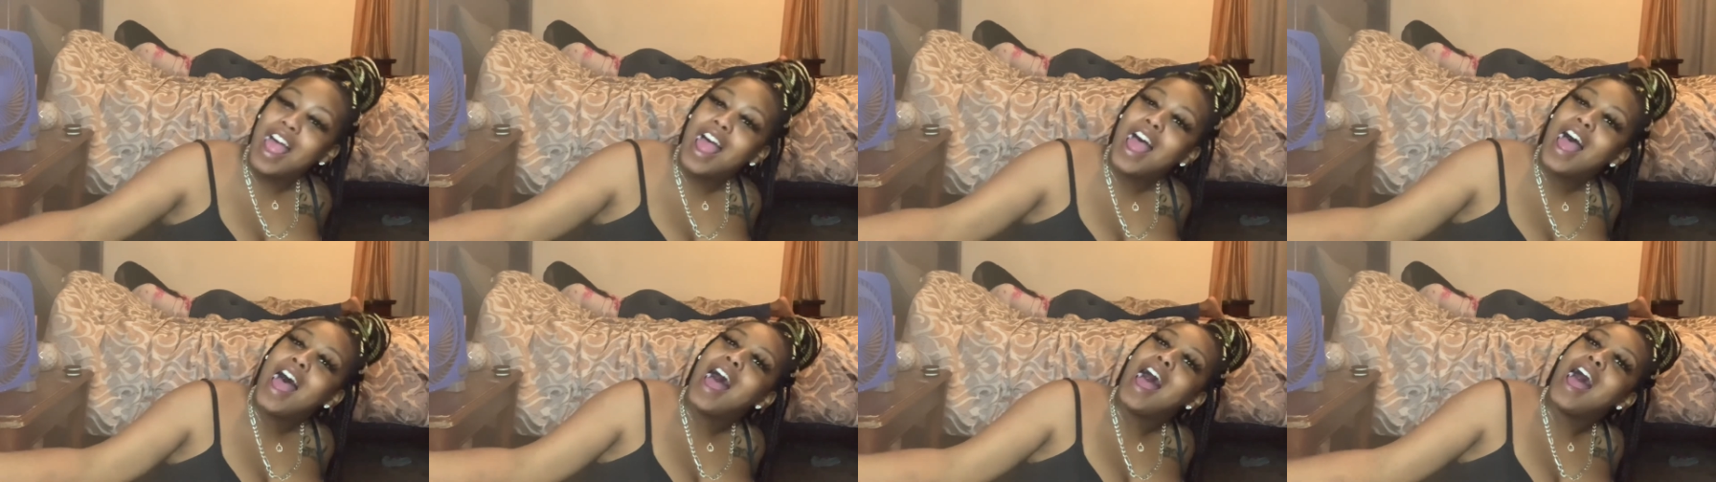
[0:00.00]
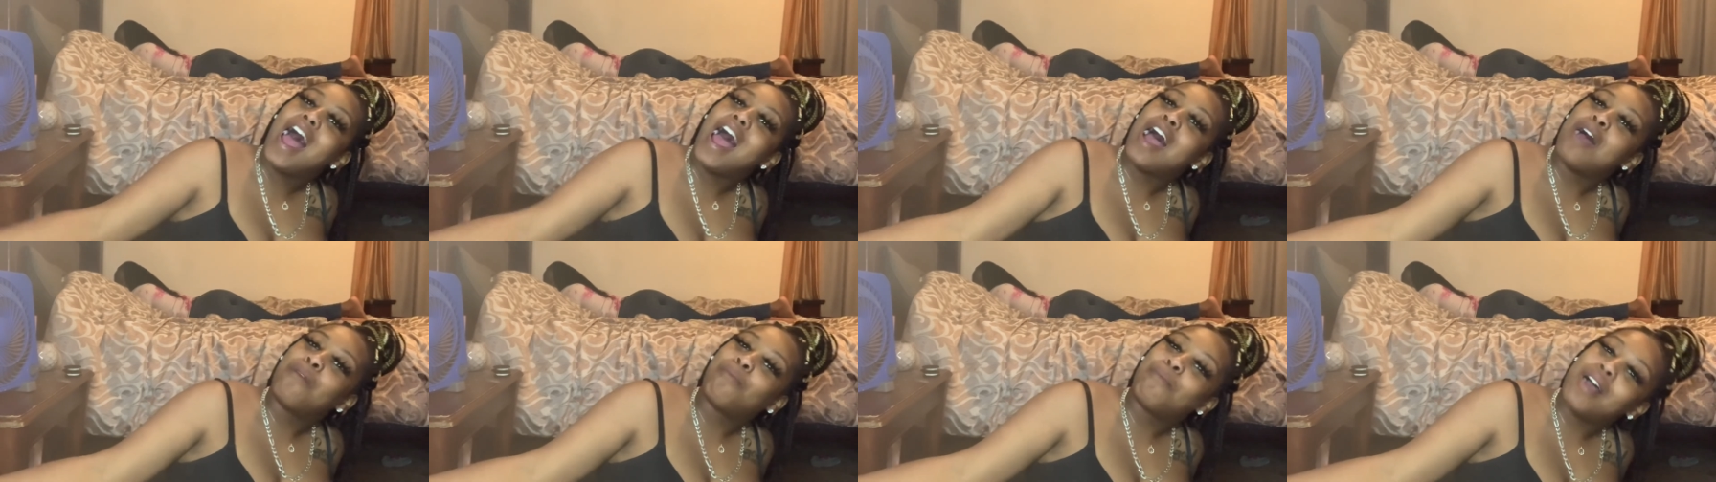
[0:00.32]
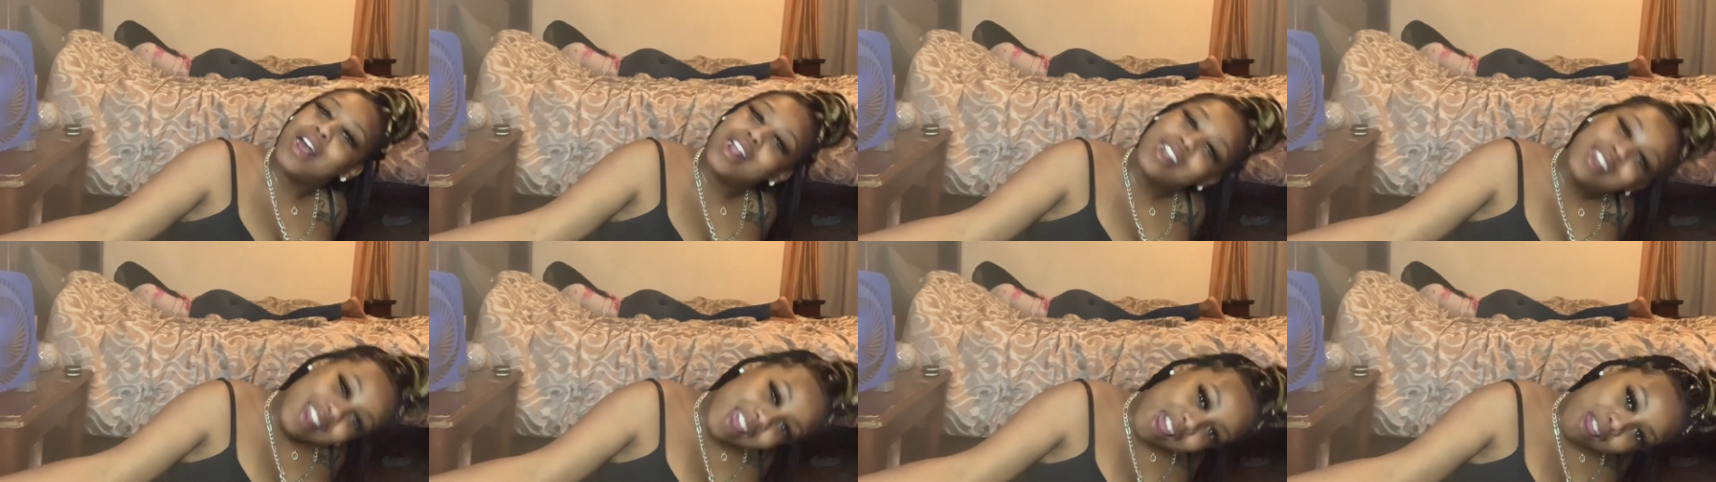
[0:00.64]
Hi, my
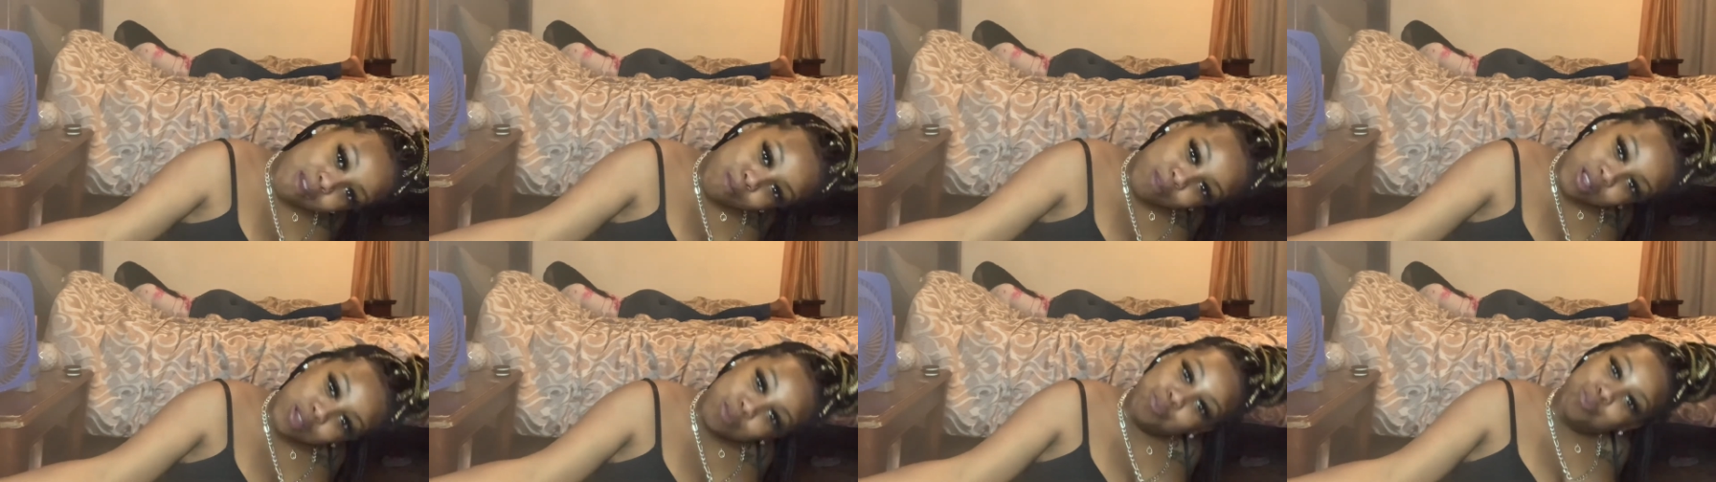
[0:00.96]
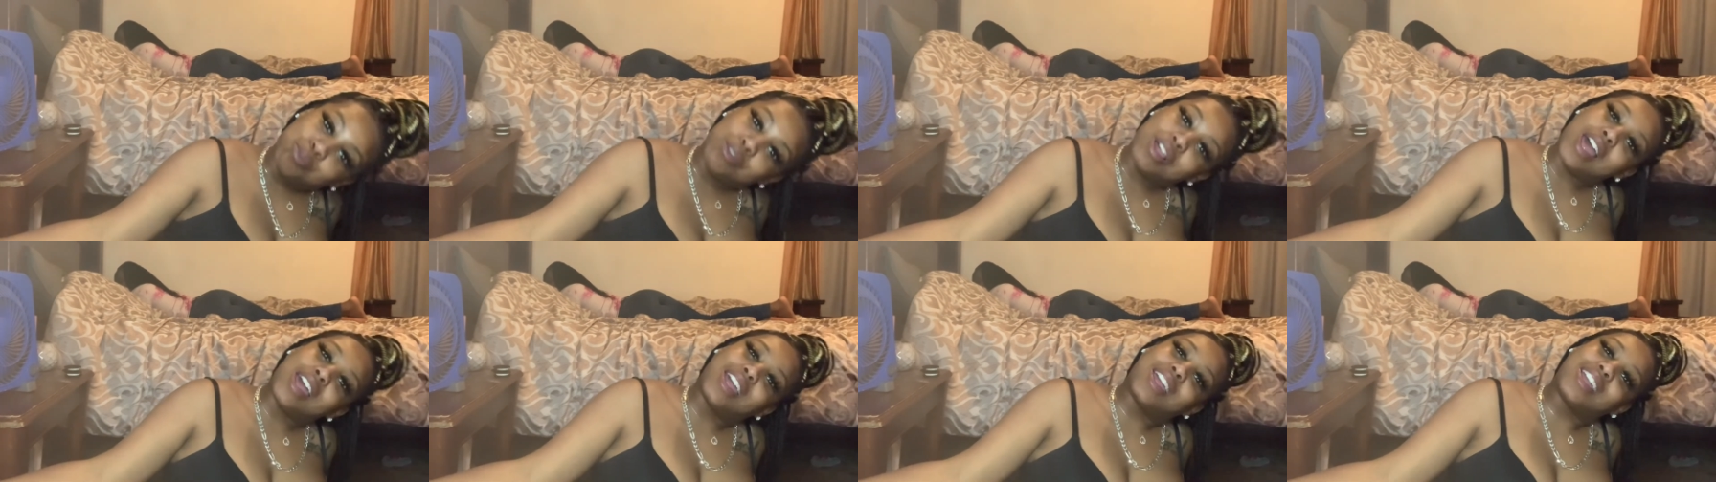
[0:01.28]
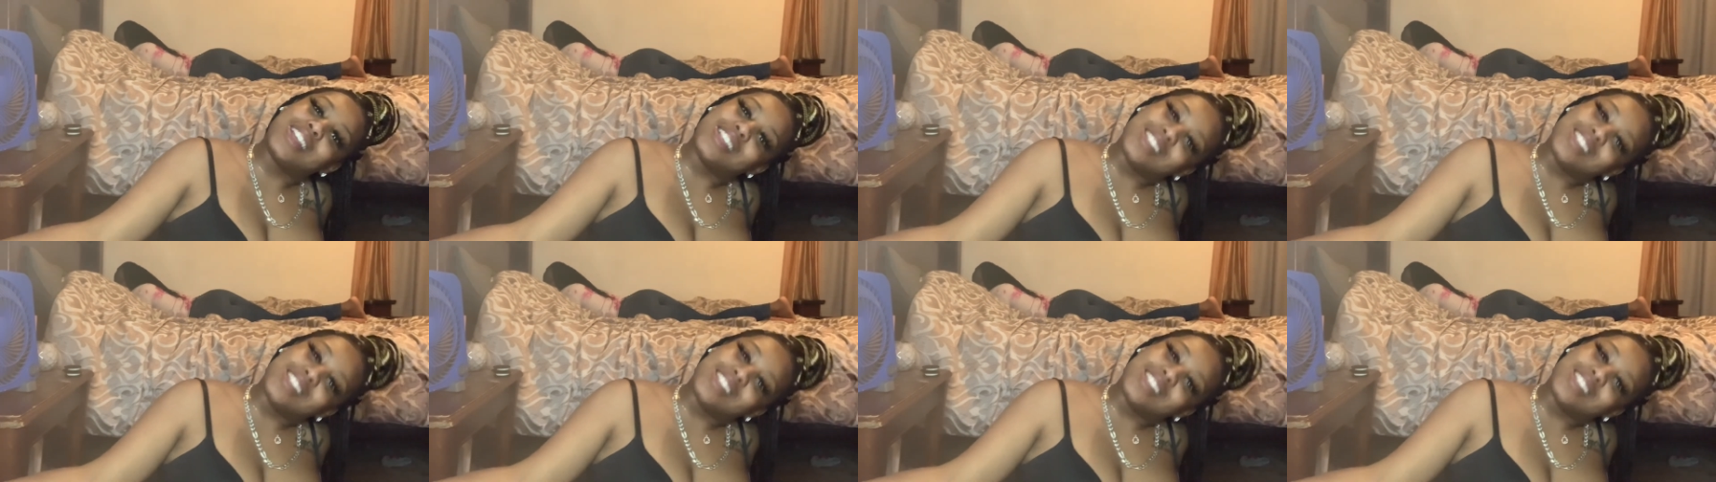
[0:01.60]
name is Black, and